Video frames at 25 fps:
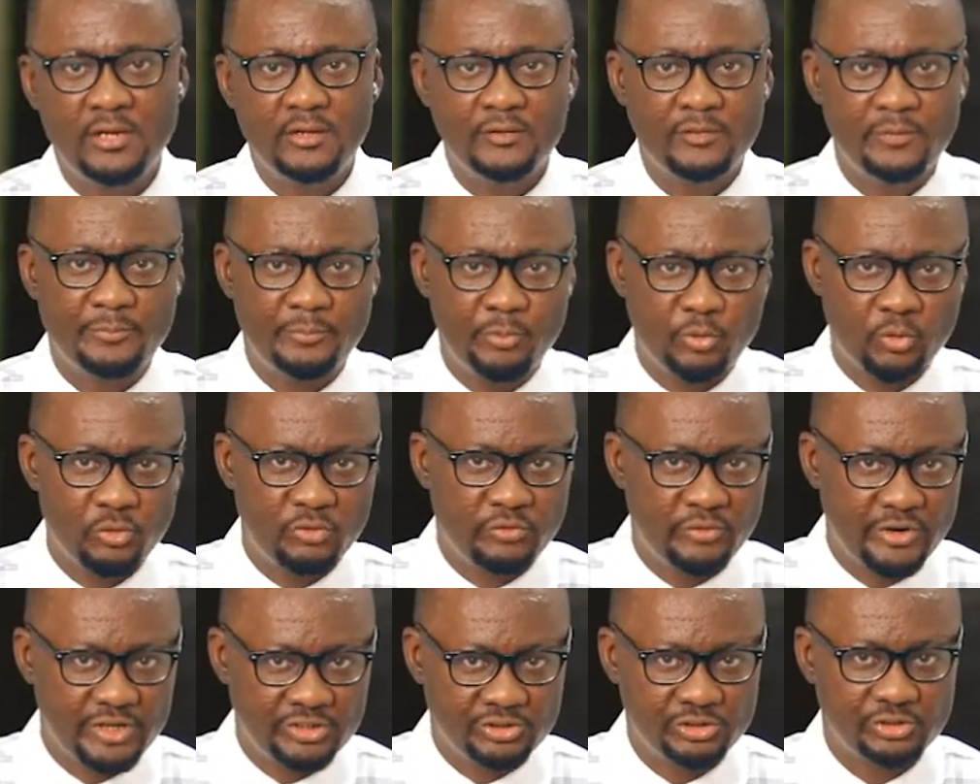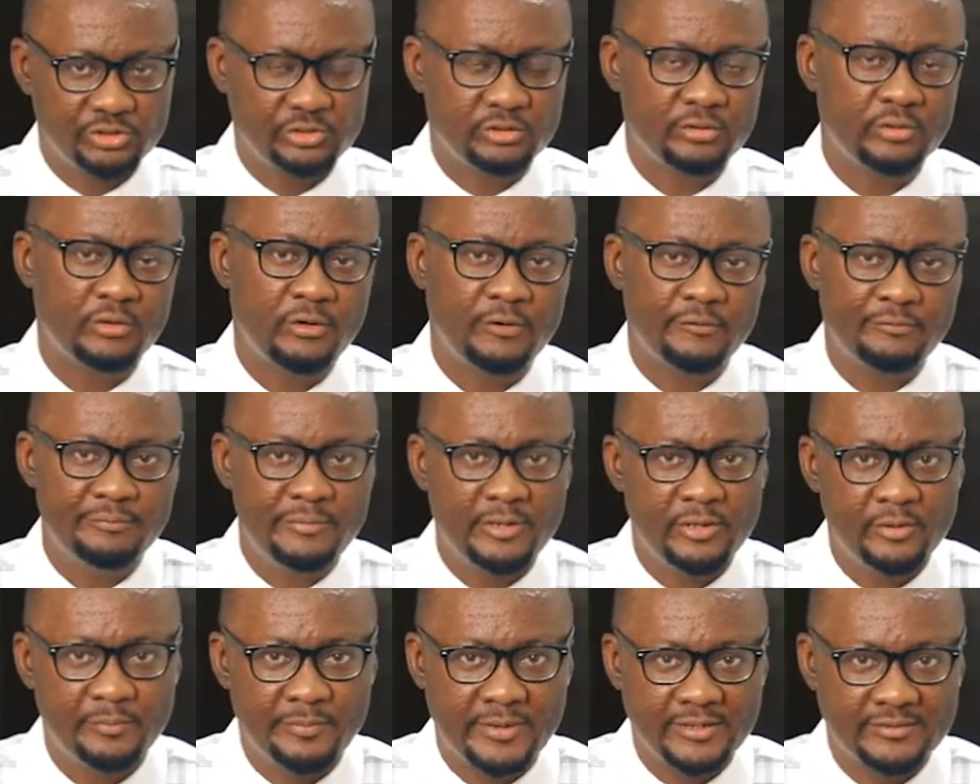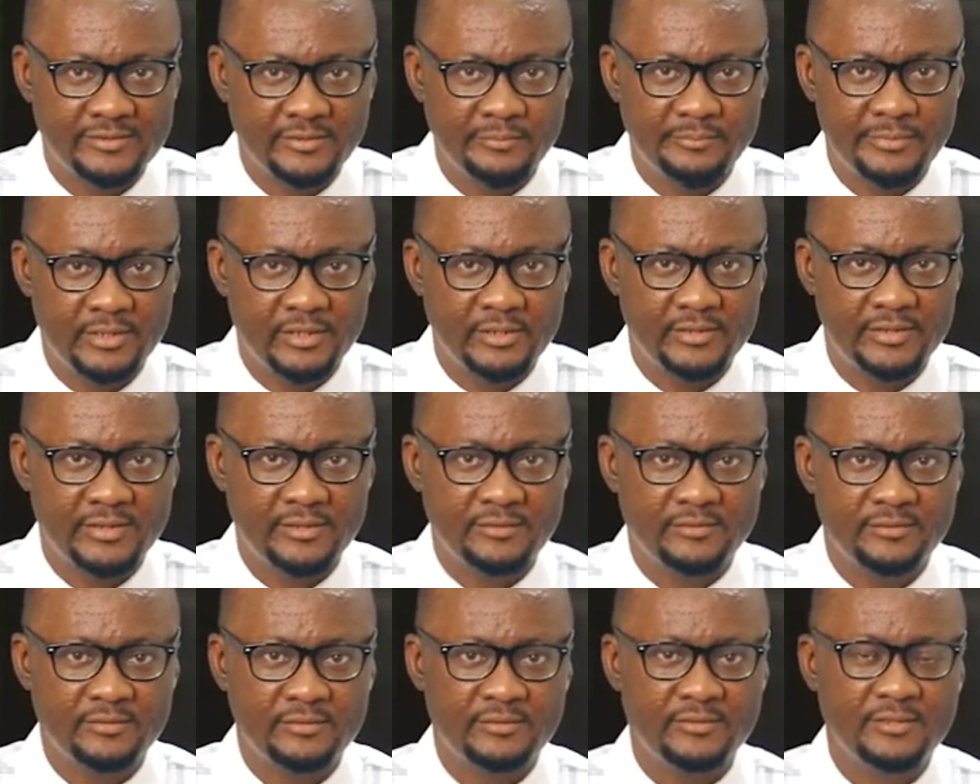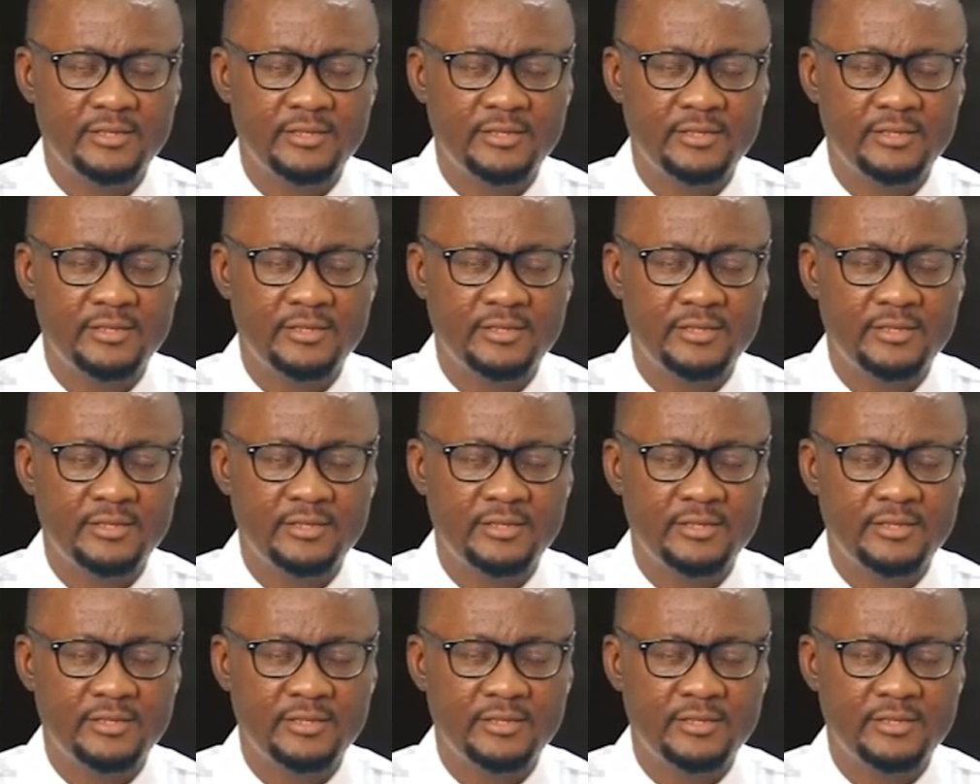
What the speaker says: the progression of male pattern baldness.